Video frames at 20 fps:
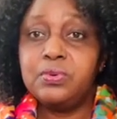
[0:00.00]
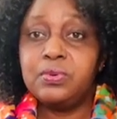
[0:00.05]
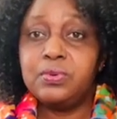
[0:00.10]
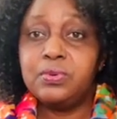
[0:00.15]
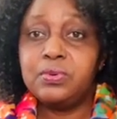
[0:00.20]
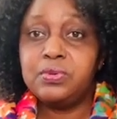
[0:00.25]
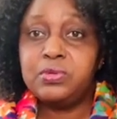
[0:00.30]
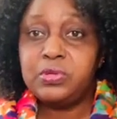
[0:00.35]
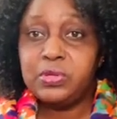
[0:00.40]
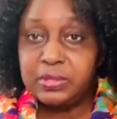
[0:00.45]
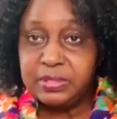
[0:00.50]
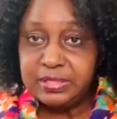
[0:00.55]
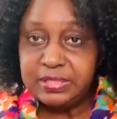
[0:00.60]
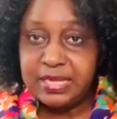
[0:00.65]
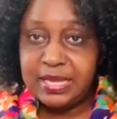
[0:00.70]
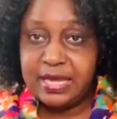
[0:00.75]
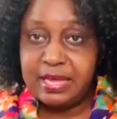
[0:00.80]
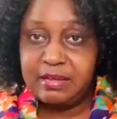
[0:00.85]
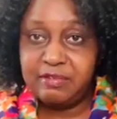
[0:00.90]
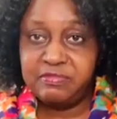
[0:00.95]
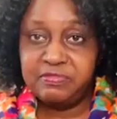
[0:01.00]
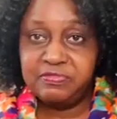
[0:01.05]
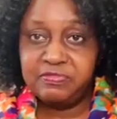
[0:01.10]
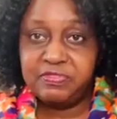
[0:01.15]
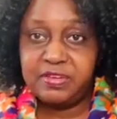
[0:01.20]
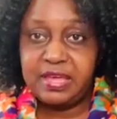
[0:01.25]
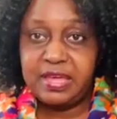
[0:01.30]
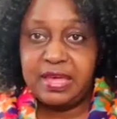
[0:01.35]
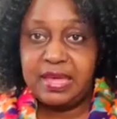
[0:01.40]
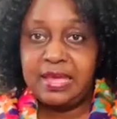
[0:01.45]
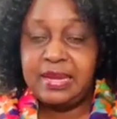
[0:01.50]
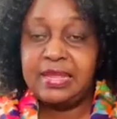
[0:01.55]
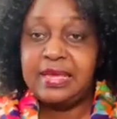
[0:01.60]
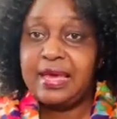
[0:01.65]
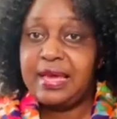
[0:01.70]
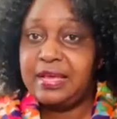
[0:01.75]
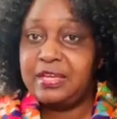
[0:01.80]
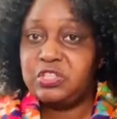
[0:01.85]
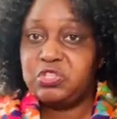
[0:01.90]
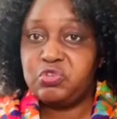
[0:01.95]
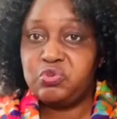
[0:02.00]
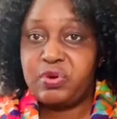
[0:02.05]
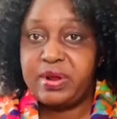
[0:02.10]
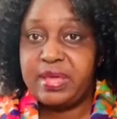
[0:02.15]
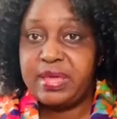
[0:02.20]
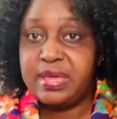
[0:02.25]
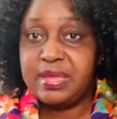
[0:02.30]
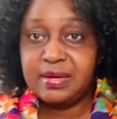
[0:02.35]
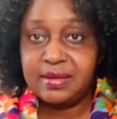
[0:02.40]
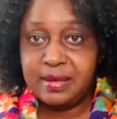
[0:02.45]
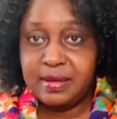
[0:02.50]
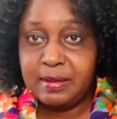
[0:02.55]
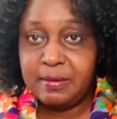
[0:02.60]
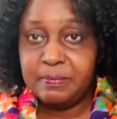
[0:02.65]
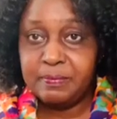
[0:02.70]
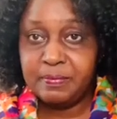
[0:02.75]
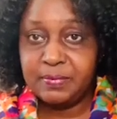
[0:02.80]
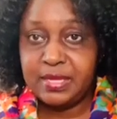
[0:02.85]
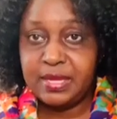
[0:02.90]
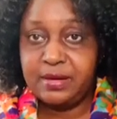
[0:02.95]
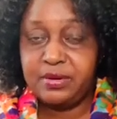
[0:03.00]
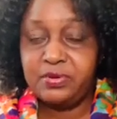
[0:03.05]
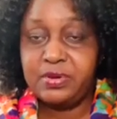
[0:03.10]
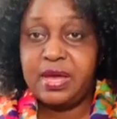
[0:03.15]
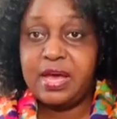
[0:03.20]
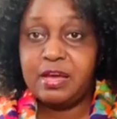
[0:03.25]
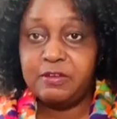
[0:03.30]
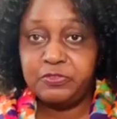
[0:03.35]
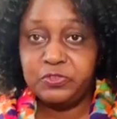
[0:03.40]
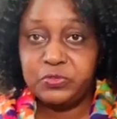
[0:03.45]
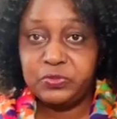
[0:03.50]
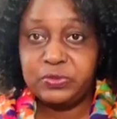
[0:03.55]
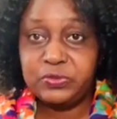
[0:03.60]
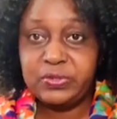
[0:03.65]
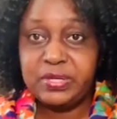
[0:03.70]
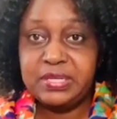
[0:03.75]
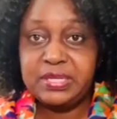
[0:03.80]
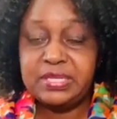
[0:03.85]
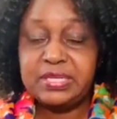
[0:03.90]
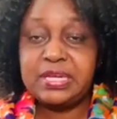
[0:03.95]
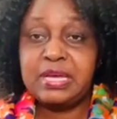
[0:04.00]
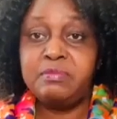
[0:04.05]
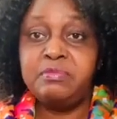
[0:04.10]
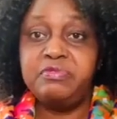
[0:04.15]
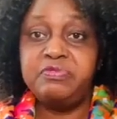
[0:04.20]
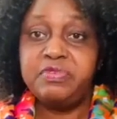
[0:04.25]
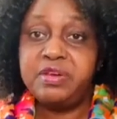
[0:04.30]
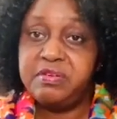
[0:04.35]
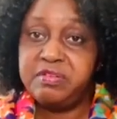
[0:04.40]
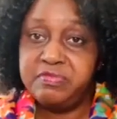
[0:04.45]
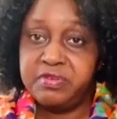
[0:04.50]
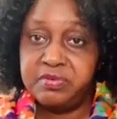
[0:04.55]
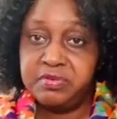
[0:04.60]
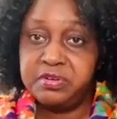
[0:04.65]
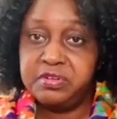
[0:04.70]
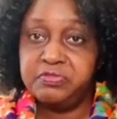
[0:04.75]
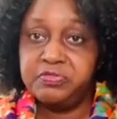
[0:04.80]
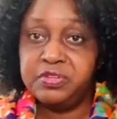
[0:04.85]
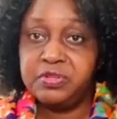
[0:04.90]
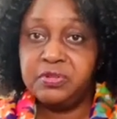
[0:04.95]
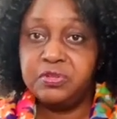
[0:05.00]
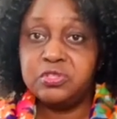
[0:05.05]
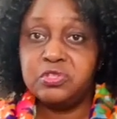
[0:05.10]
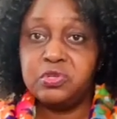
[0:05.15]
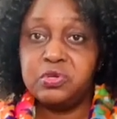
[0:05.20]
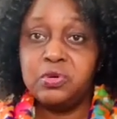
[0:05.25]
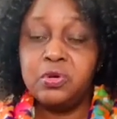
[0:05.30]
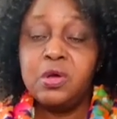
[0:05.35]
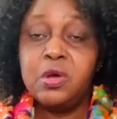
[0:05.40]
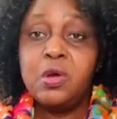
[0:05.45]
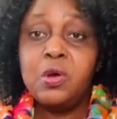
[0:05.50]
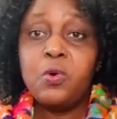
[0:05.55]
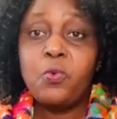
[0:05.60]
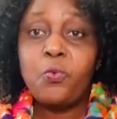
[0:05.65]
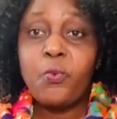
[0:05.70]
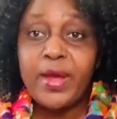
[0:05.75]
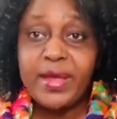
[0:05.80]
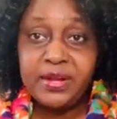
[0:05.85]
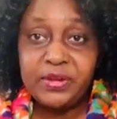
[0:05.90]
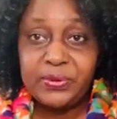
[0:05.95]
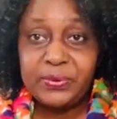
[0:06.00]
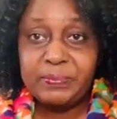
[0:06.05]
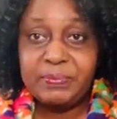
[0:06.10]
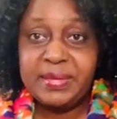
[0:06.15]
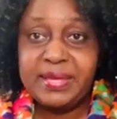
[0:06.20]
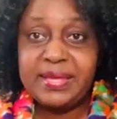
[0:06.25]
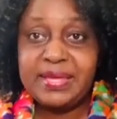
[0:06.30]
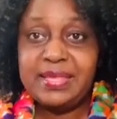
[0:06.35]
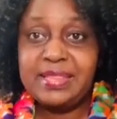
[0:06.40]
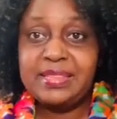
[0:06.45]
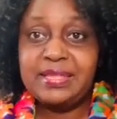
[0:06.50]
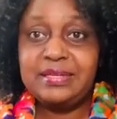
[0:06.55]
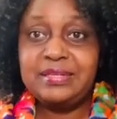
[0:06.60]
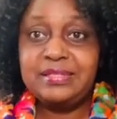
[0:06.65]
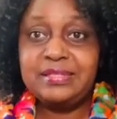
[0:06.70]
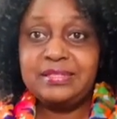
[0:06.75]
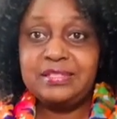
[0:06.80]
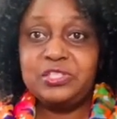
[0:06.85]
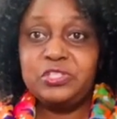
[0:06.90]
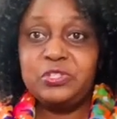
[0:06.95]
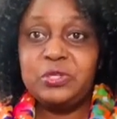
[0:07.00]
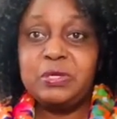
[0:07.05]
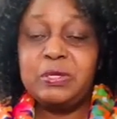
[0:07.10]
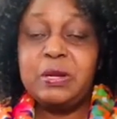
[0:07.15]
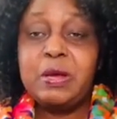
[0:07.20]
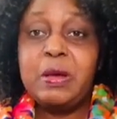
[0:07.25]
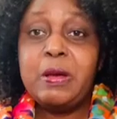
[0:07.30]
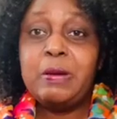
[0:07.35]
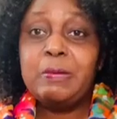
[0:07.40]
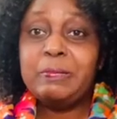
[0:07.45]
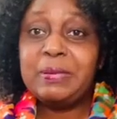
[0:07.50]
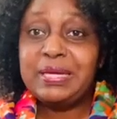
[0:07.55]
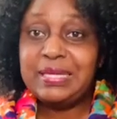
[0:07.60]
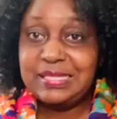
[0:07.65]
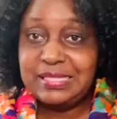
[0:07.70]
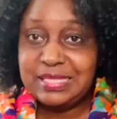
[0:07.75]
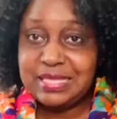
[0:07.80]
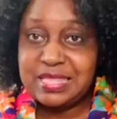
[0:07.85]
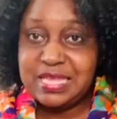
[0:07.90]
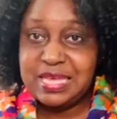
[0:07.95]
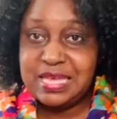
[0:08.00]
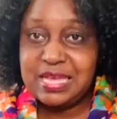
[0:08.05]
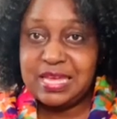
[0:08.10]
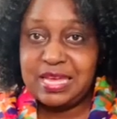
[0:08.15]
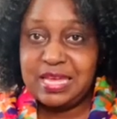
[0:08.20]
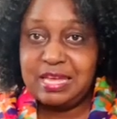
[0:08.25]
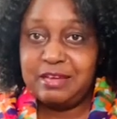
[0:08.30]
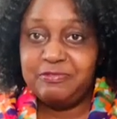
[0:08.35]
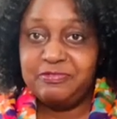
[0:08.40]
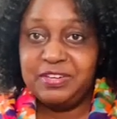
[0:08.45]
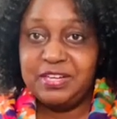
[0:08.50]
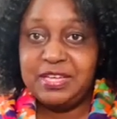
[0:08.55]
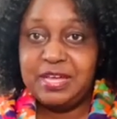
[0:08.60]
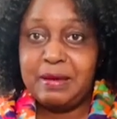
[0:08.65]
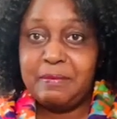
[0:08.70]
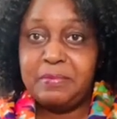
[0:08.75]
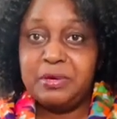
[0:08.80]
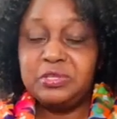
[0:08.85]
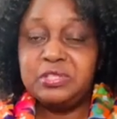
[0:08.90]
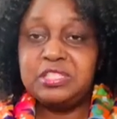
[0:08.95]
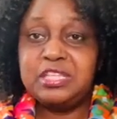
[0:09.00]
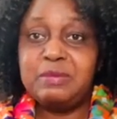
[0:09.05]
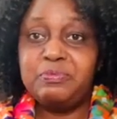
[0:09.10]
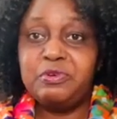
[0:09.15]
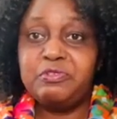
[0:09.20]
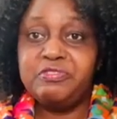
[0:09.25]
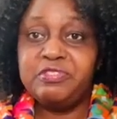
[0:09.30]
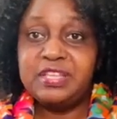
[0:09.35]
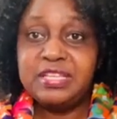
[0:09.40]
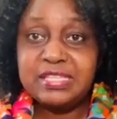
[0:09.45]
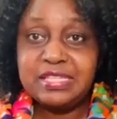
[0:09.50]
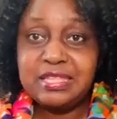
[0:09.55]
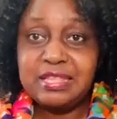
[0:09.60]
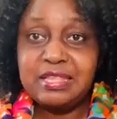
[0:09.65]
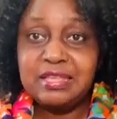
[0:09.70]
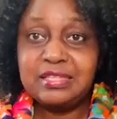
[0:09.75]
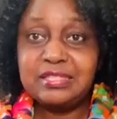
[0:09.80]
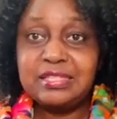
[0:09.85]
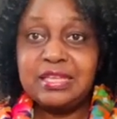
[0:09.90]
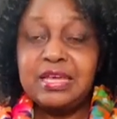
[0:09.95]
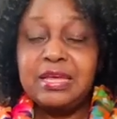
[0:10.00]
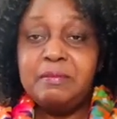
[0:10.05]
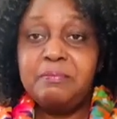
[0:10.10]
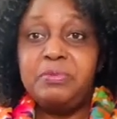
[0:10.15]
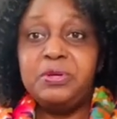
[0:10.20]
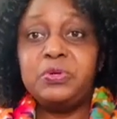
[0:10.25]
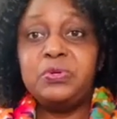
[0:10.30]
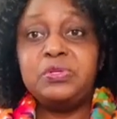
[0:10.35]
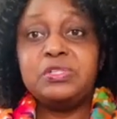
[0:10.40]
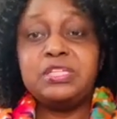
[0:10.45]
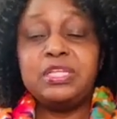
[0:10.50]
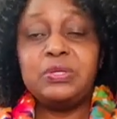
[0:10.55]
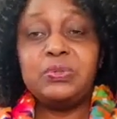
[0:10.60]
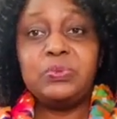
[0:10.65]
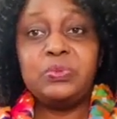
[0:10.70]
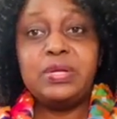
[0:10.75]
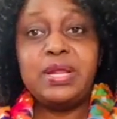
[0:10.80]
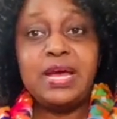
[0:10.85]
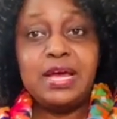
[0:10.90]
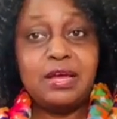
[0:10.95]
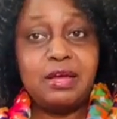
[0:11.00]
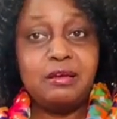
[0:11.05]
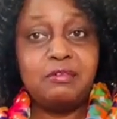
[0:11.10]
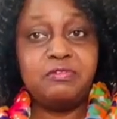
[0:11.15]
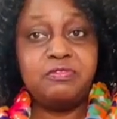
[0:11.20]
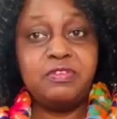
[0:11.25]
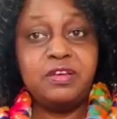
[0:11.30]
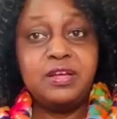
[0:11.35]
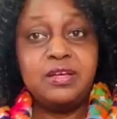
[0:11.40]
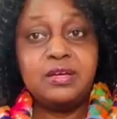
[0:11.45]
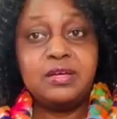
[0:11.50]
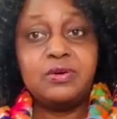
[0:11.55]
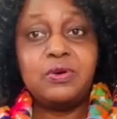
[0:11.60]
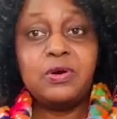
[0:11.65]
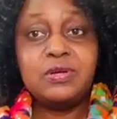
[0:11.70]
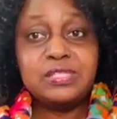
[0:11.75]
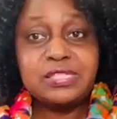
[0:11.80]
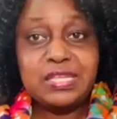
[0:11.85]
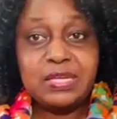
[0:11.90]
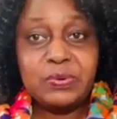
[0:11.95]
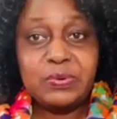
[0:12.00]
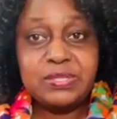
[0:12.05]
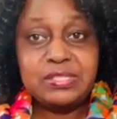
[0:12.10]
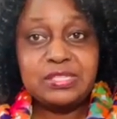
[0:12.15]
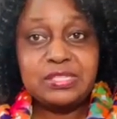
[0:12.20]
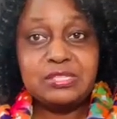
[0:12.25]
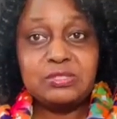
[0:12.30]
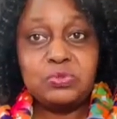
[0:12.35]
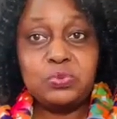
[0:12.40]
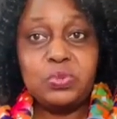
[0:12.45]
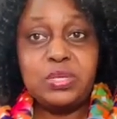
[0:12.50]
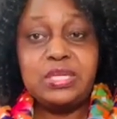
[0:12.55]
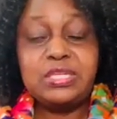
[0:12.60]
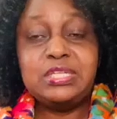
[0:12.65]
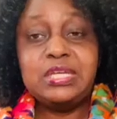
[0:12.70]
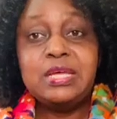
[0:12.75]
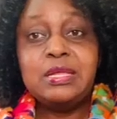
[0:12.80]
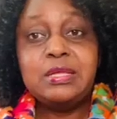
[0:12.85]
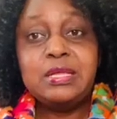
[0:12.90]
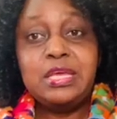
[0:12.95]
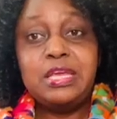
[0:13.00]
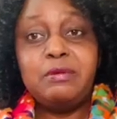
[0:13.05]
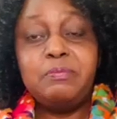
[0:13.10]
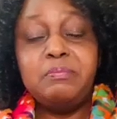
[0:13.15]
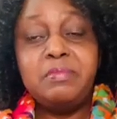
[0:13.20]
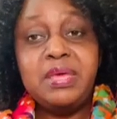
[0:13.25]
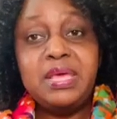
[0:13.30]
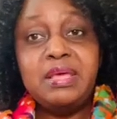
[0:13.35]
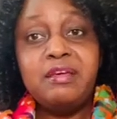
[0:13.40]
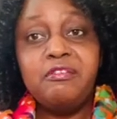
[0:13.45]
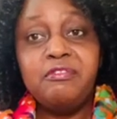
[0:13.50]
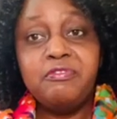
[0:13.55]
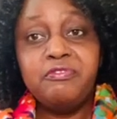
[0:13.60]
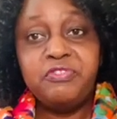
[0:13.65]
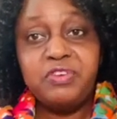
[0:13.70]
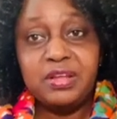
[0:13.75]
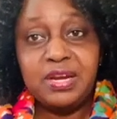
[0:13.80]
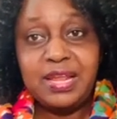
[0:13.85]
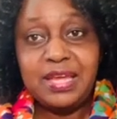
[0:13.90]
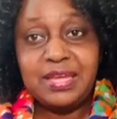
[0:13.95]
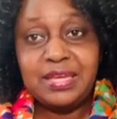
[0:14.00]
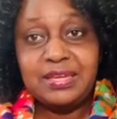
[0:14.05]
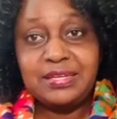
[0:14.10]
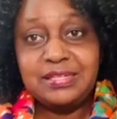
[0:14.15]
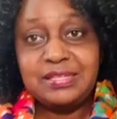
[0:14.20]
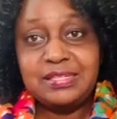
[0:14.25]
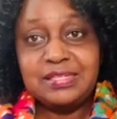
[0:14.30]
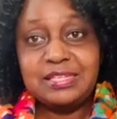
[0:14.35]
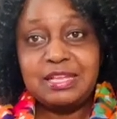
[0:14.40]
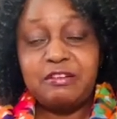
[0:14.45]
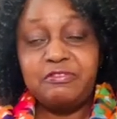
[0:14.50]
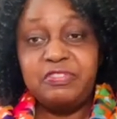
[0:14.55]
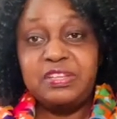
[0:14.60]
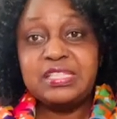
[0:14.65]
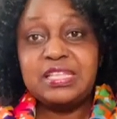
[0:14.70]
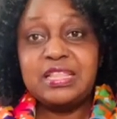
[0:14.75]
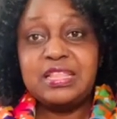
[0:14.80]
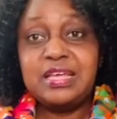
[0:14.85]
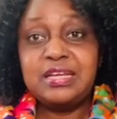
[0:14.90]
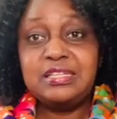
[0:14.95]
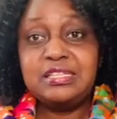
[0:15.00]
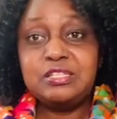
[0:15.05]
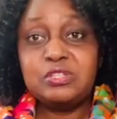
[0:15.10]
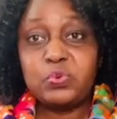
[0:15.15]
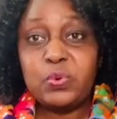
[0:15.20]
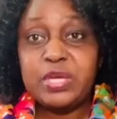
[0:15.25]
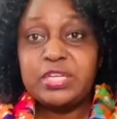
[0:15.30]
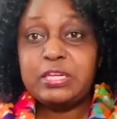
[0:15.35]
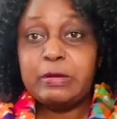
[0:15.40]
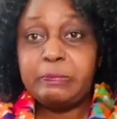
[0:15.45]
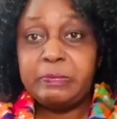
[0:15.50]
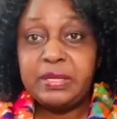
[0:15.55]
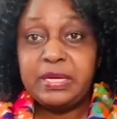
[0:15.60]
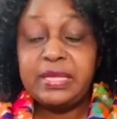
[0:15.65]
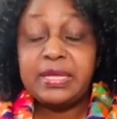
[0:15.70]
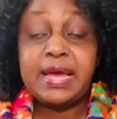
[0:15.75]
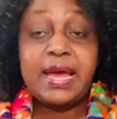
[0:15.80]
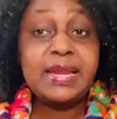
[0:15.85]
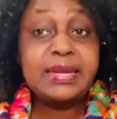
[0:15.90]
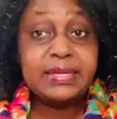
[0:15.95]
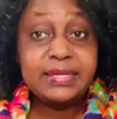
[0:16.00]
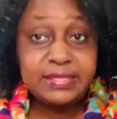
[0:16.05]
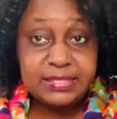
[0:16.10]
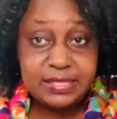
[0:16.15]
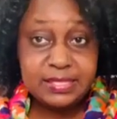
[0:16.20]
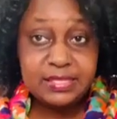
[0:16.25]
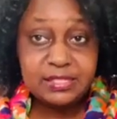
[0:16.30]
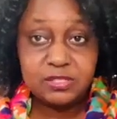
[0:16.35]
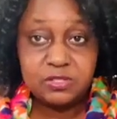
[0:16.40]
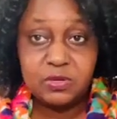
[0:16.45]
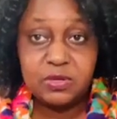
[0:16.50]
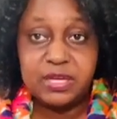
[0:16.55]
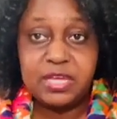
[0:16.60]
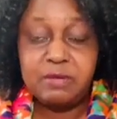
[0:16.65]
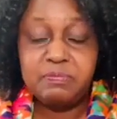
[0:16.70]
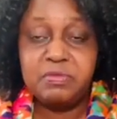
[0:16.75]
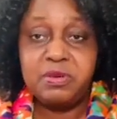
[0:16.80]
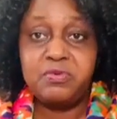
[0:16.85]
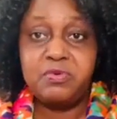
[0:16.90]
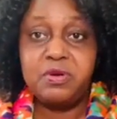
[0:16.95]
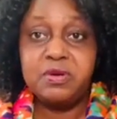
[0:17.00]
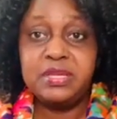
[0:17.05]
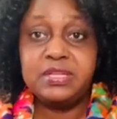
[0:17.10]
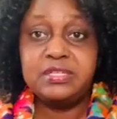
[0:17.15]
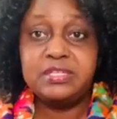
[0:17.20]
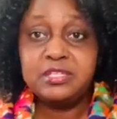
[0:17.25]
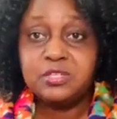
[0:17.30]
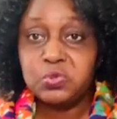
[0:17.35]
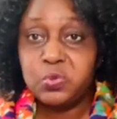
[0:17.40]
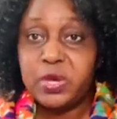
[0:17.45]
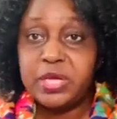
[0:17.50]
don't have any extra income and you have children, it can be very, very difficult. So when you're making the decision, please think carefully about some of these things because they could have consequences to it. It may feel like it is a visa that is quite appealing, and it is, don't get me wrong, it is quite